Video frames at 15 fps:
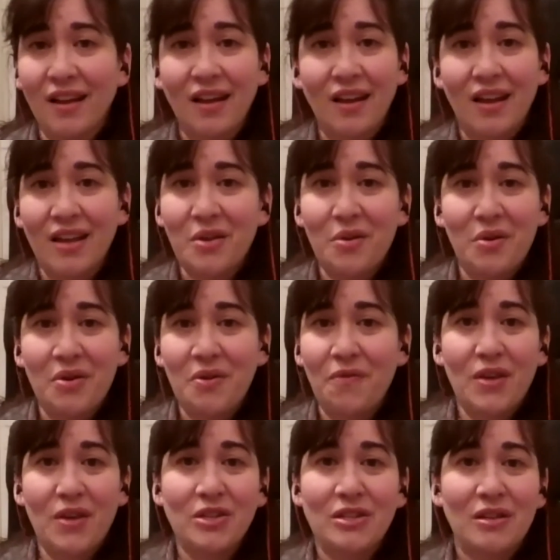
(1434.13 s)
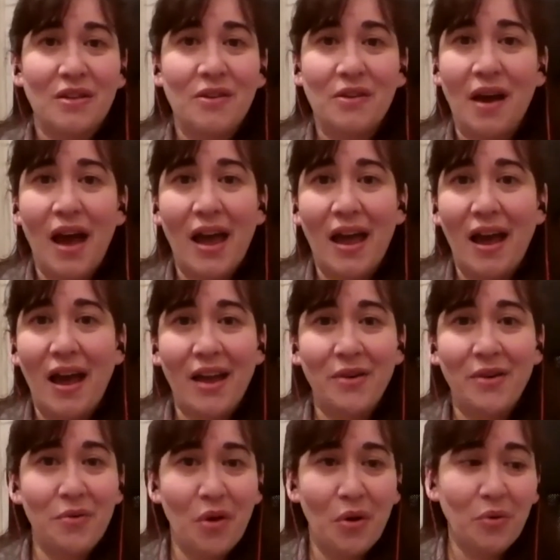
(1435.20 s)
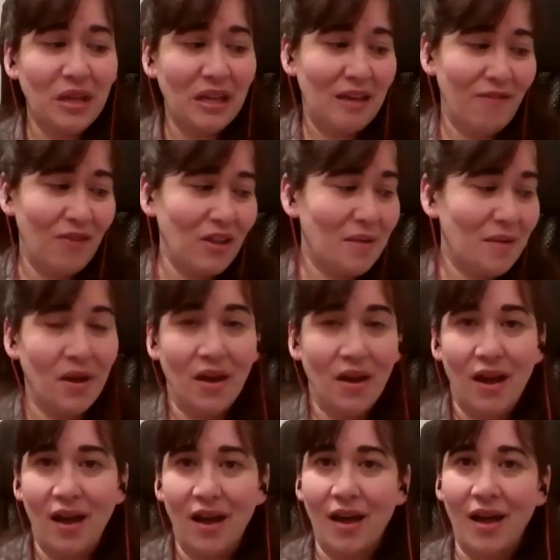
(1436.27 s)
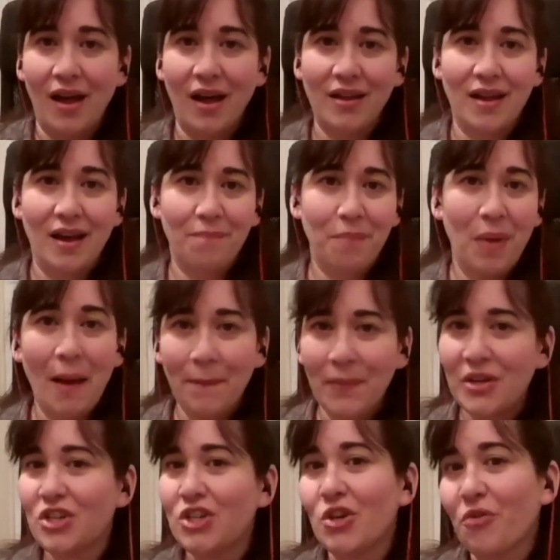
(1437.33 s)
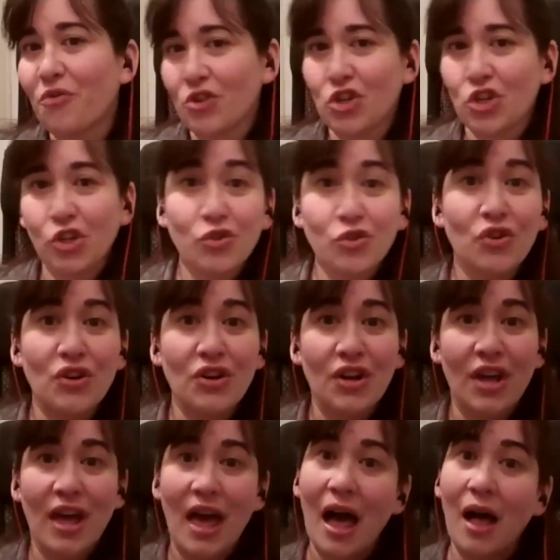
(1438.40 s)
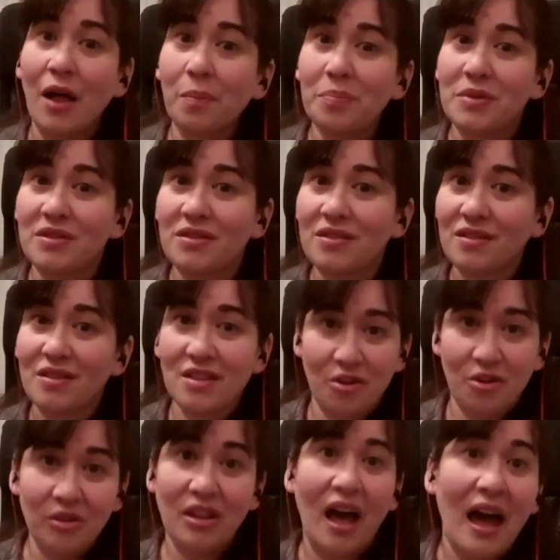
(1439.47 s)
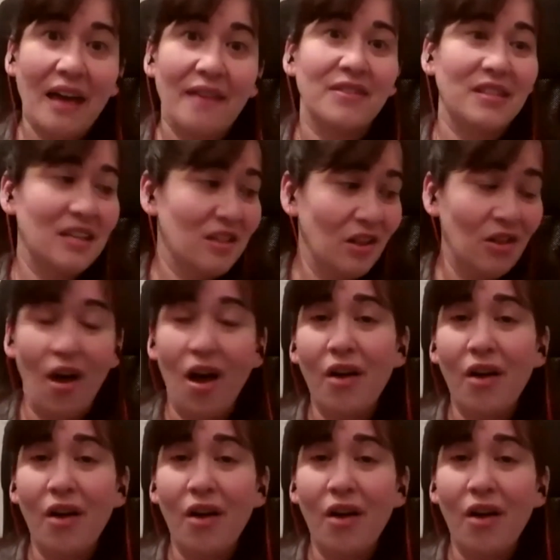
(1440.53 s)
you know, you feel, I don't know that giving them a puppet show for children help their lives in the long